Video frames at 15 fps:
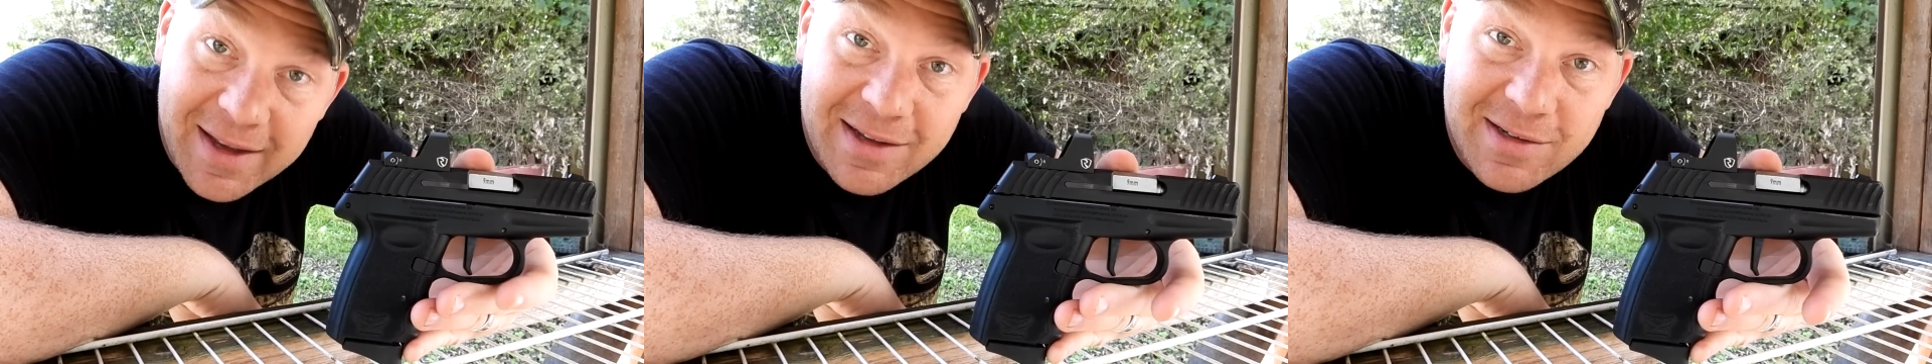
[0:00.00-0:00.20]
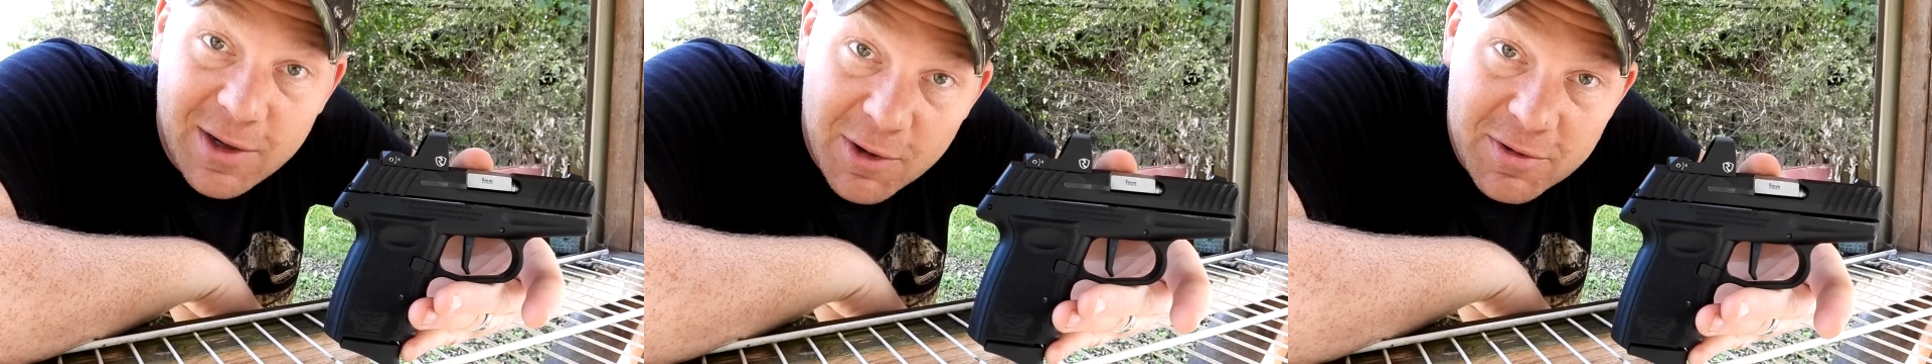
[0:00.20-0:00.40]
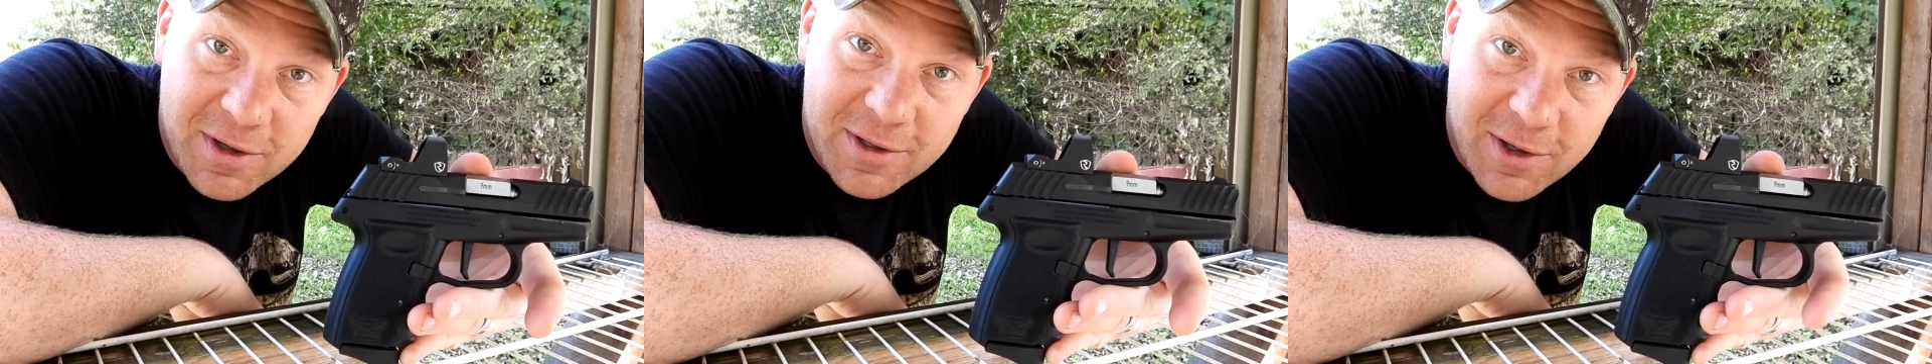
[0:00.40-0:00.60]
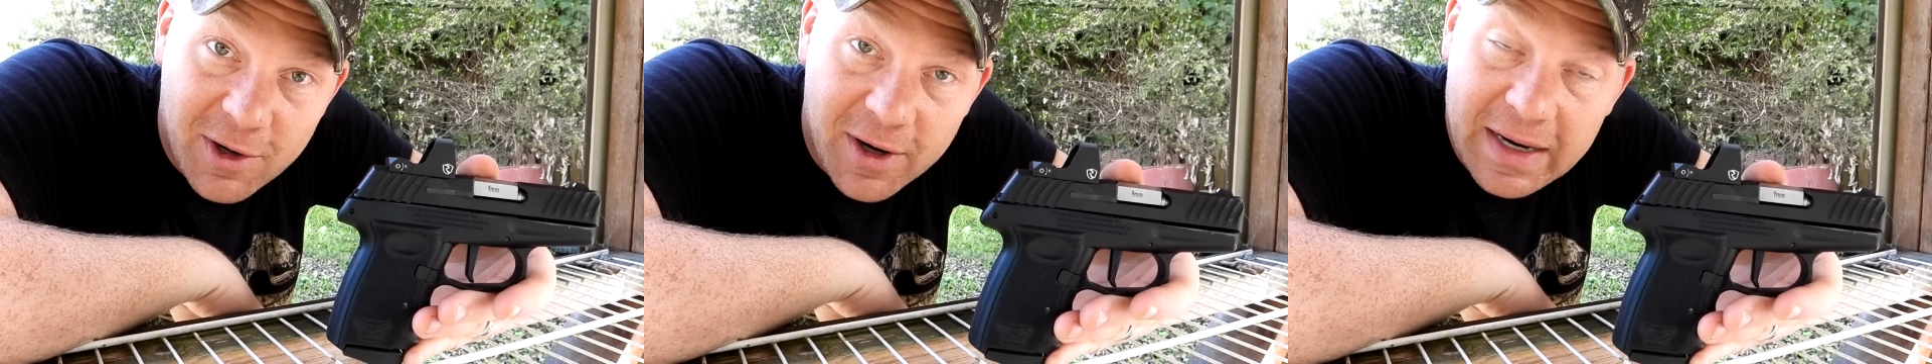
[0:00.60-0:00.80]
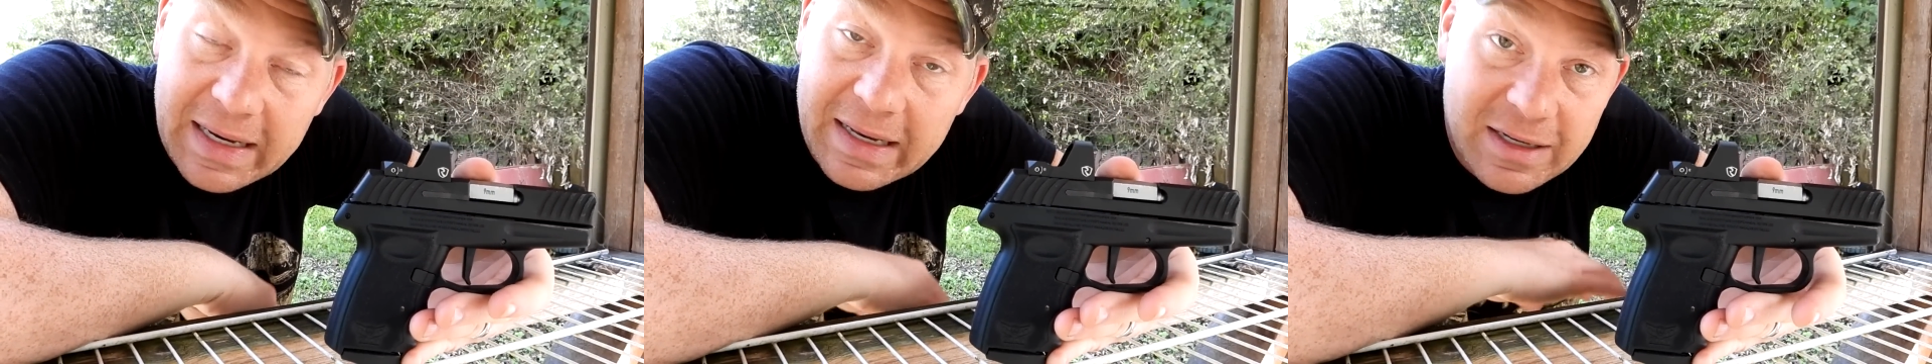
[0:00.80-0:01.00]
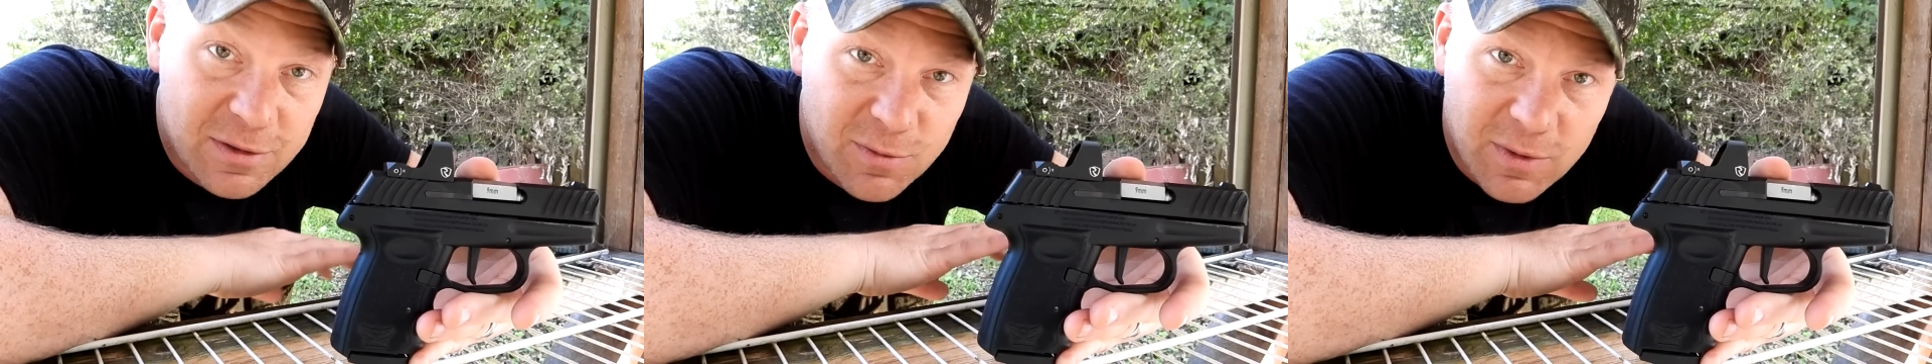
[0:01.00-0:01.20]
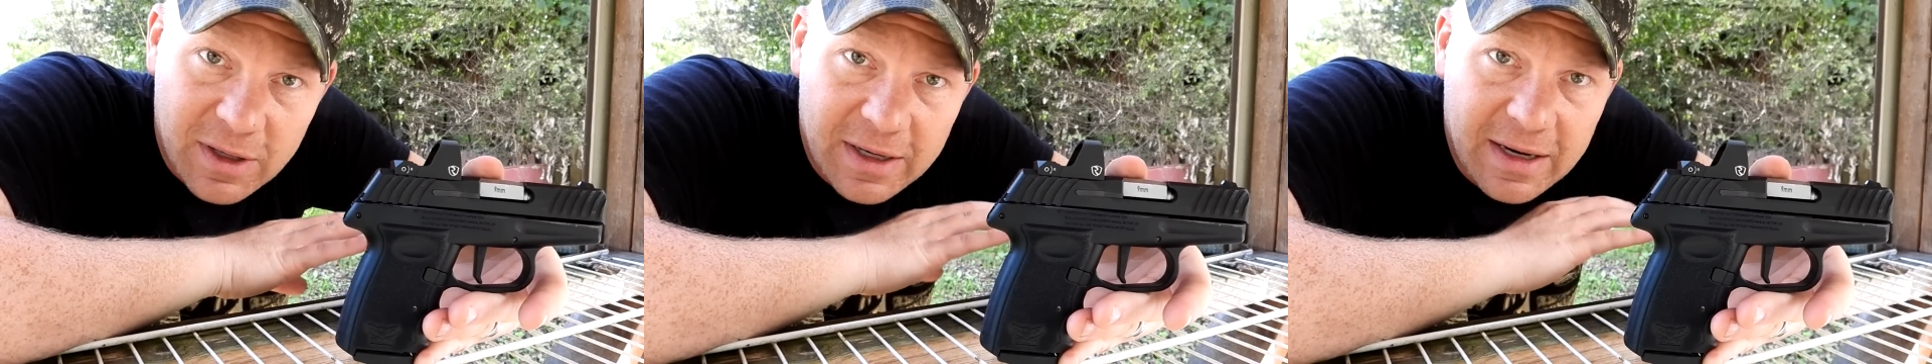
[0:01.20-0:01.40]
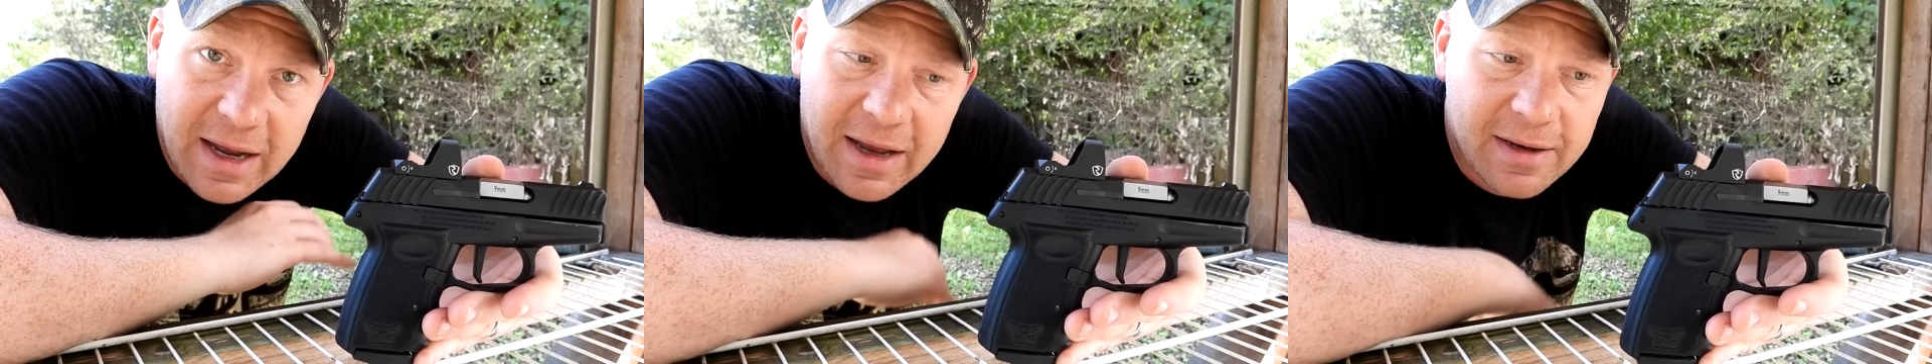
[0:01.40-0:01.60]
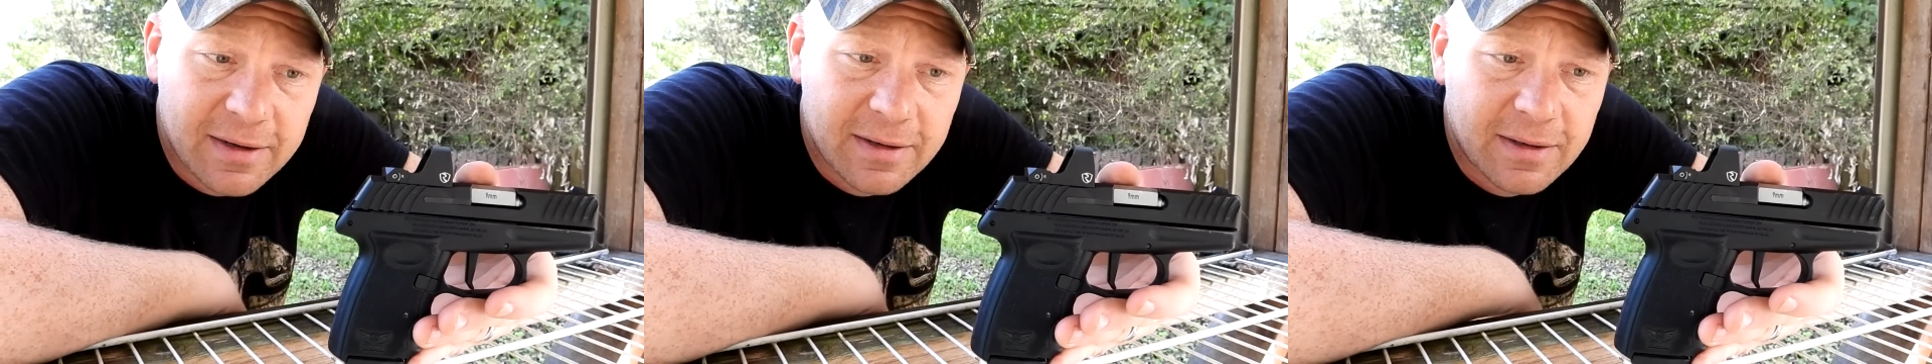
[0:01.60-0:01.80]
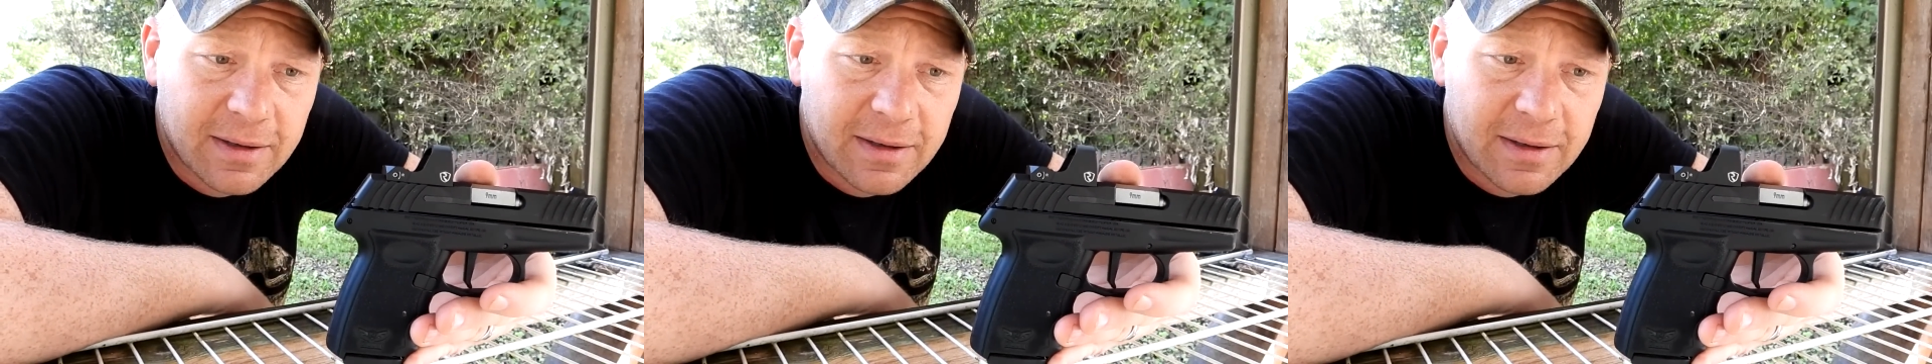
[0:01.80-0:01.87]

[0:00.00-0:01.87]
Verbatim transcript: is on the target. It's really not